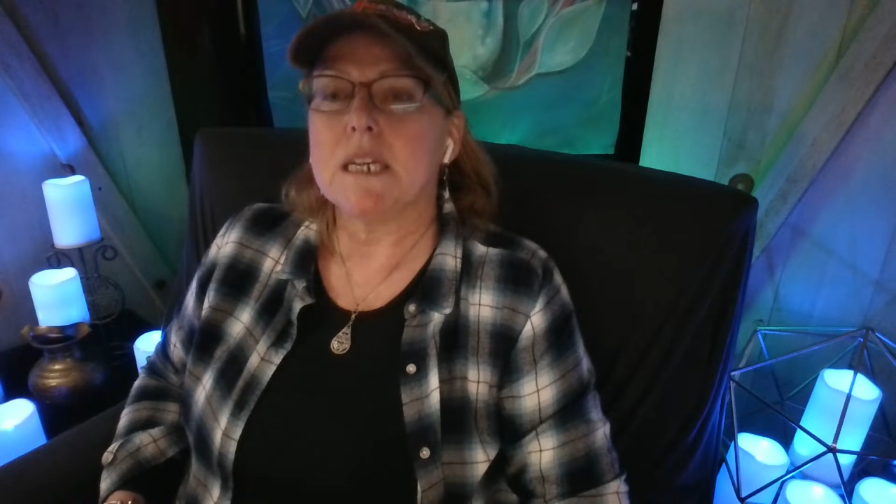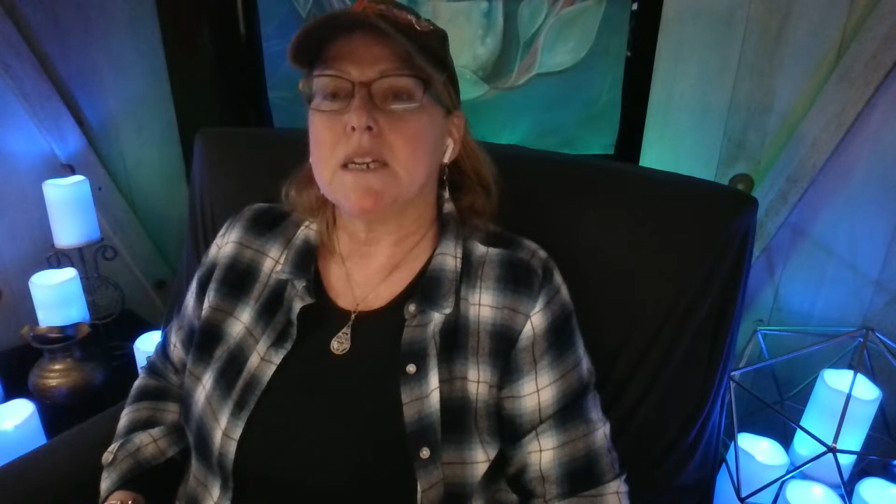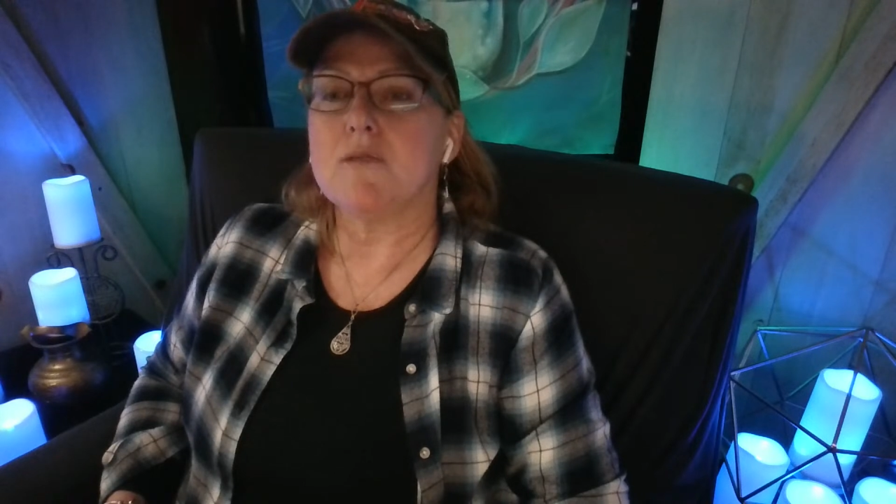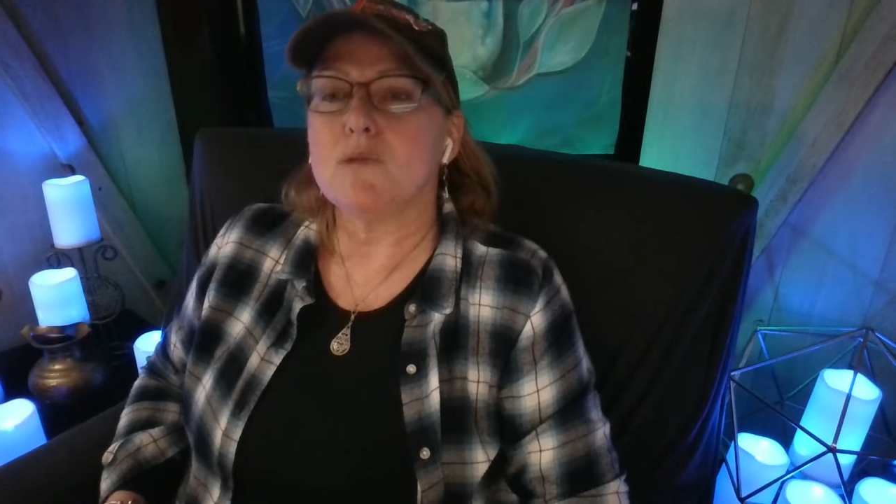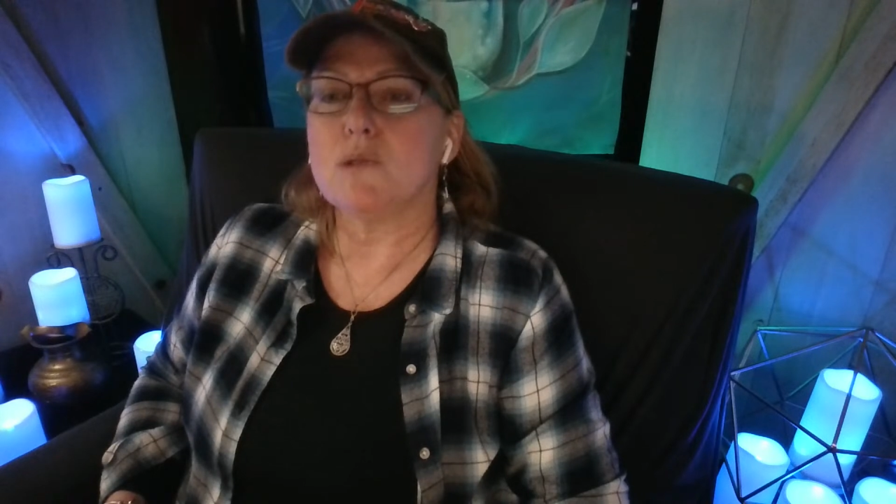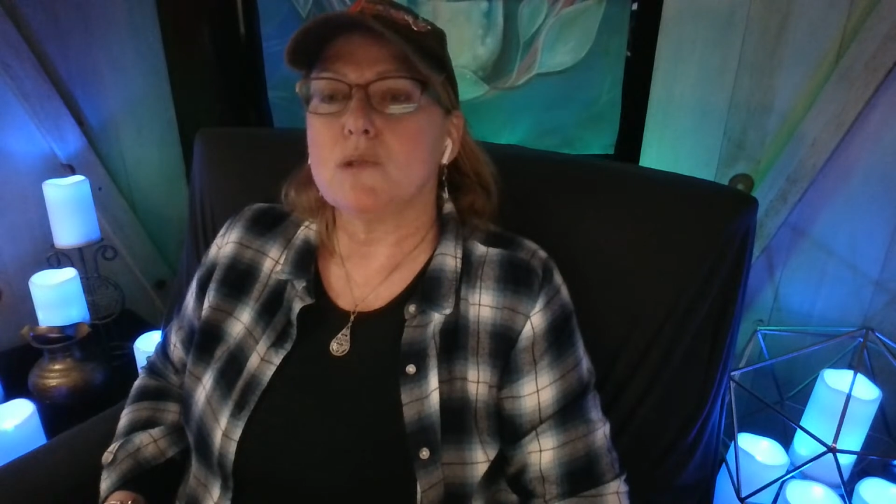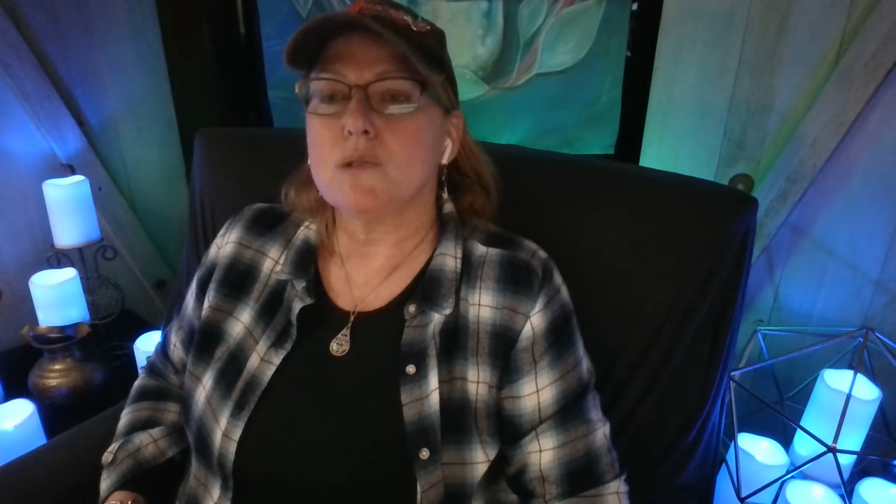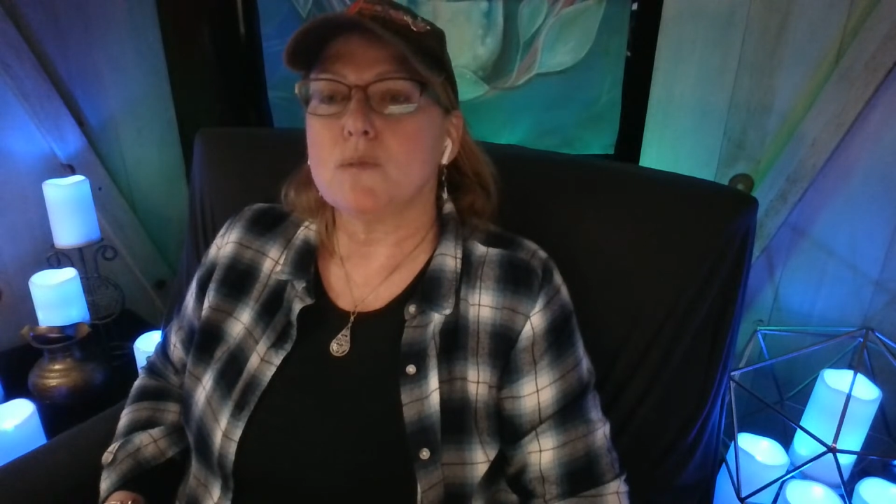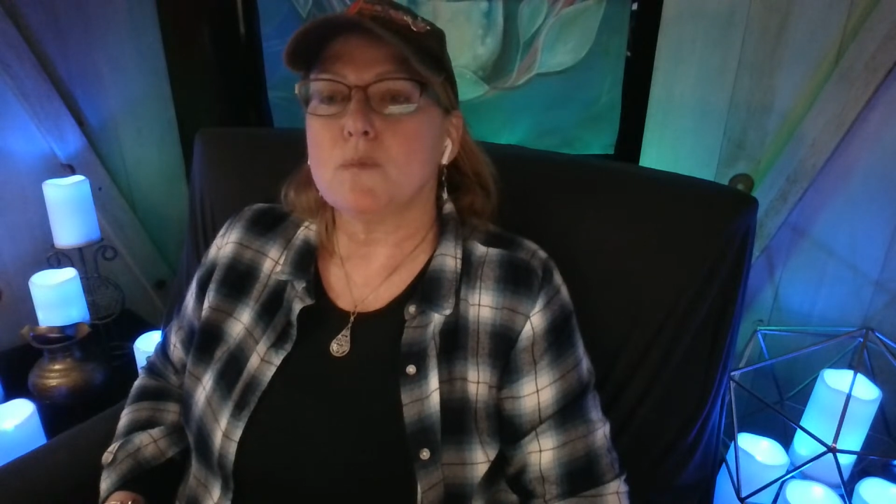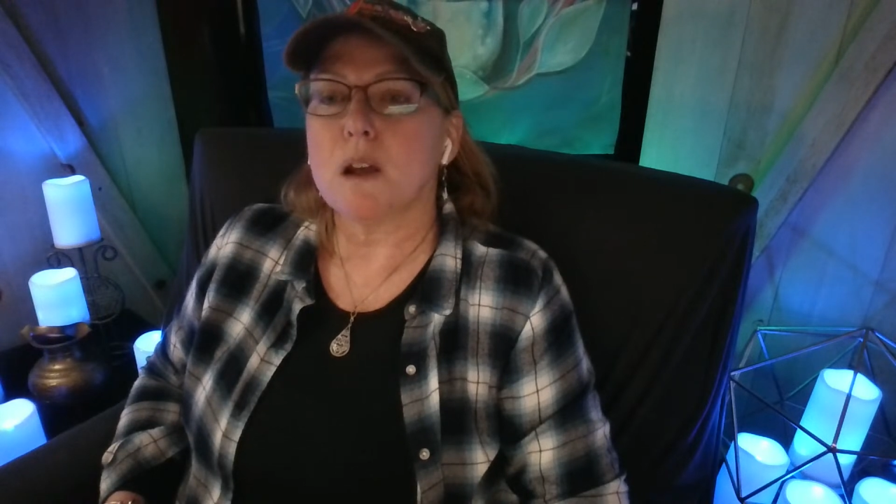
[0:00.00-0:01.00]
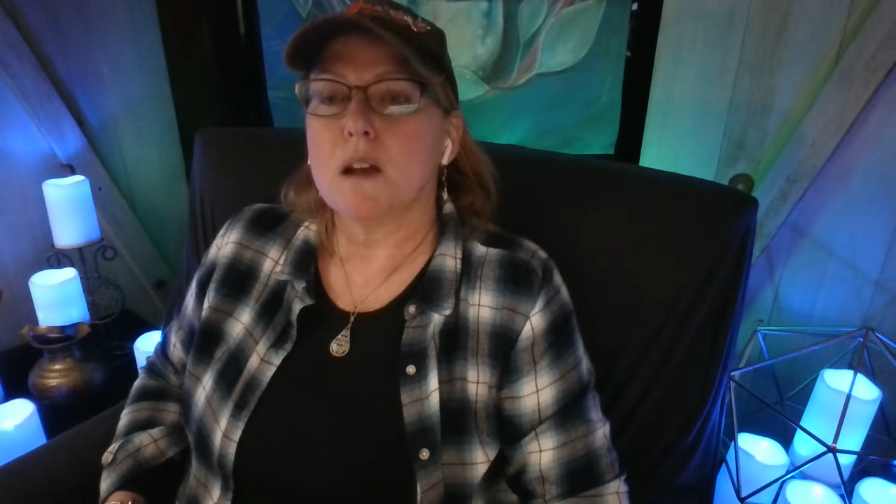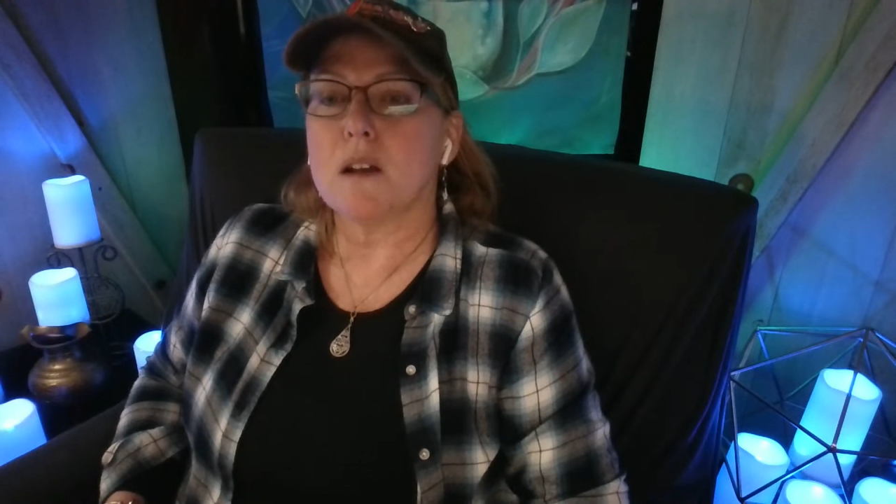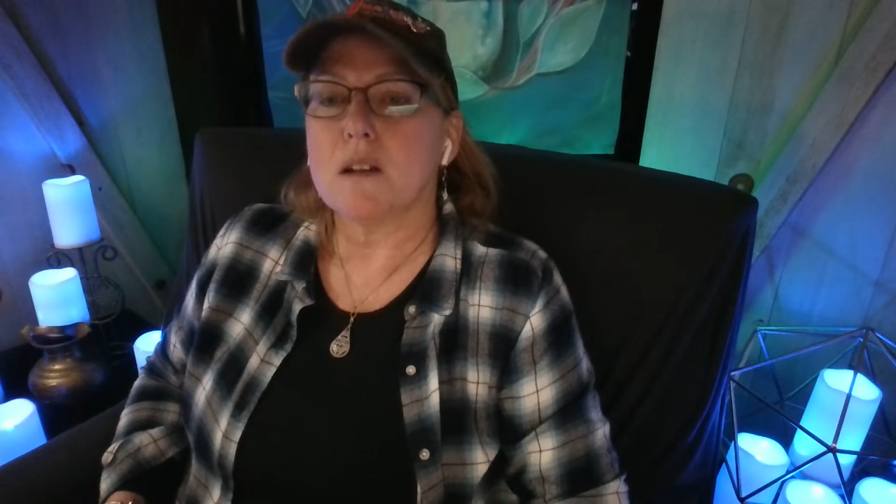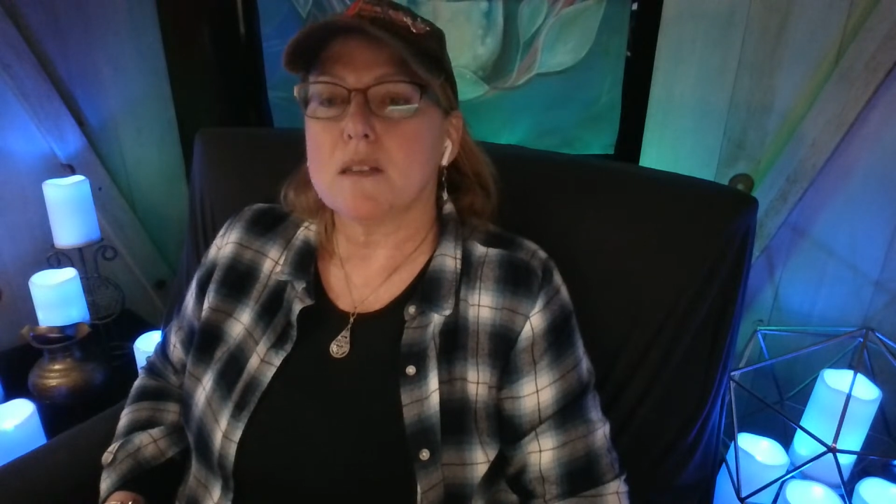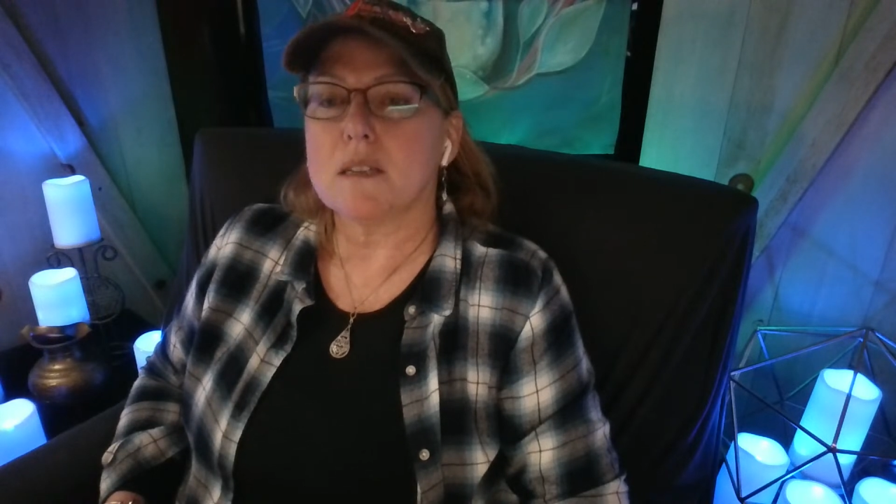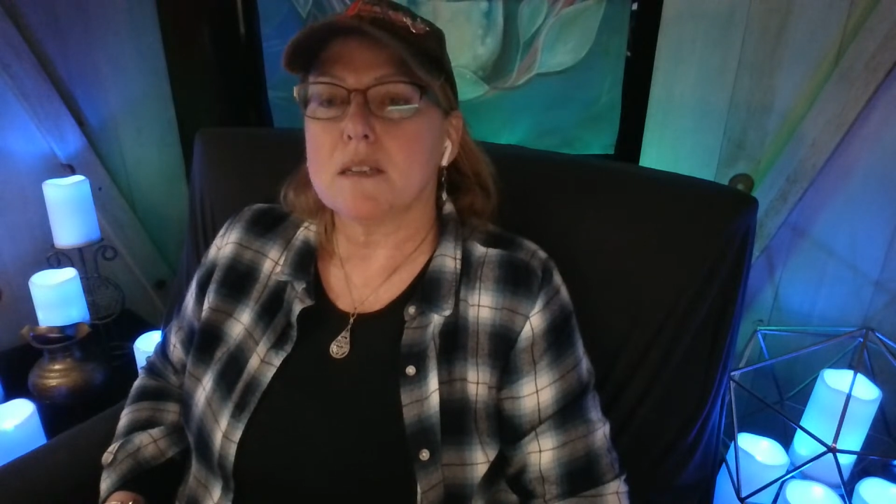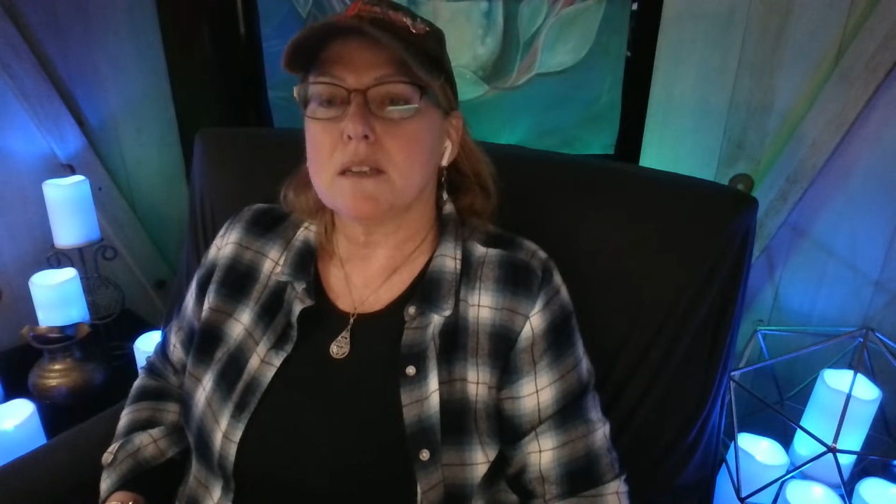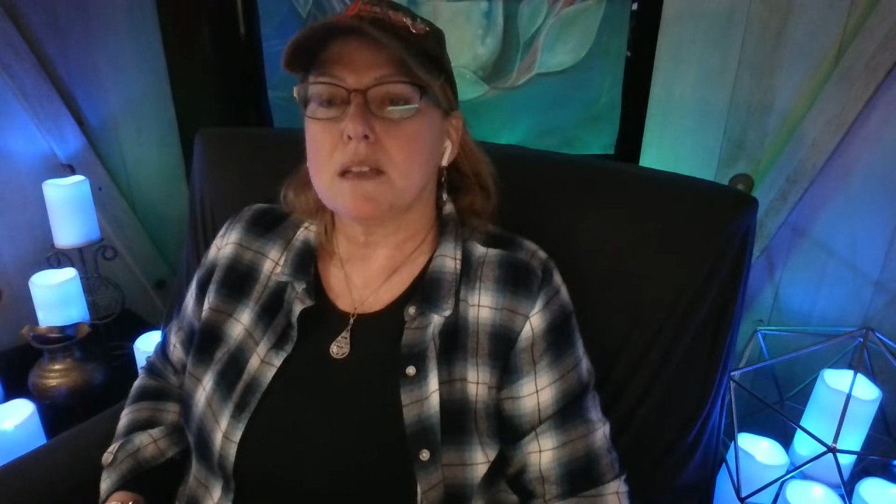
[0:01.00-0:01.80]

Annie Ruler says,